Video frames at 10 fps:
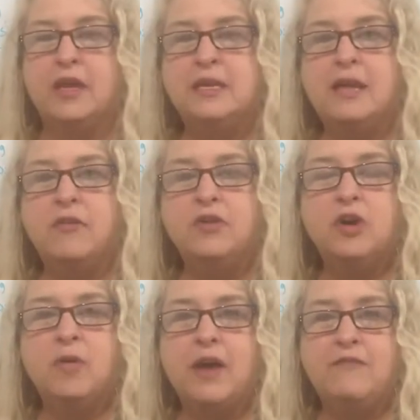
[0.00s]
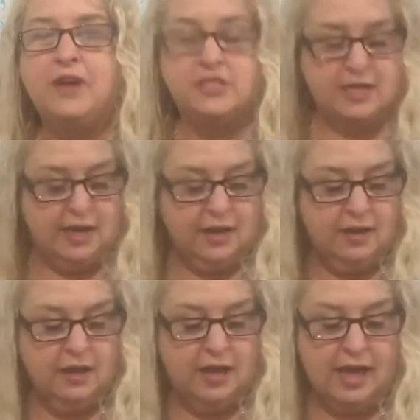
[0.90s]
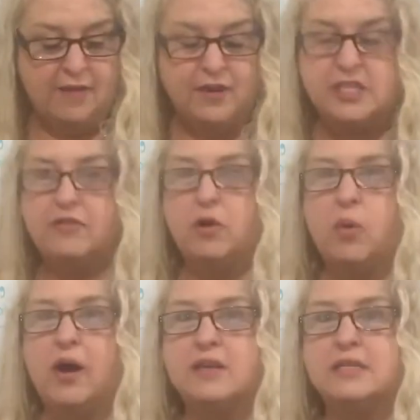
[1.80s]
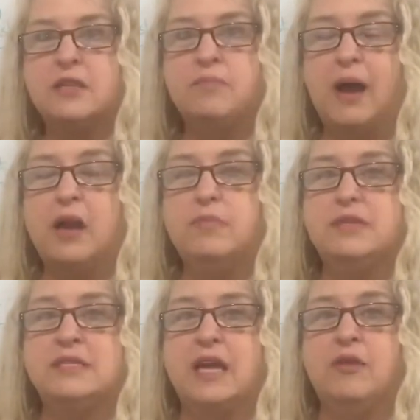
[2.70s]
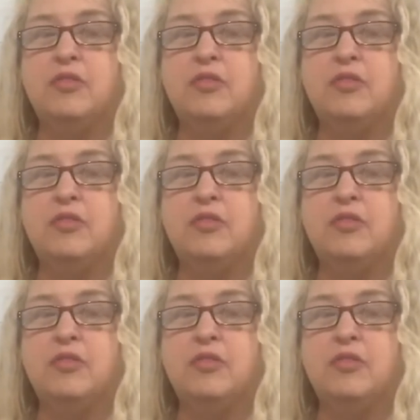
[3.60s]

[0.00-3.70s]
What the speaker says: Now, if you go FHA, FHA requires that the buyer puts down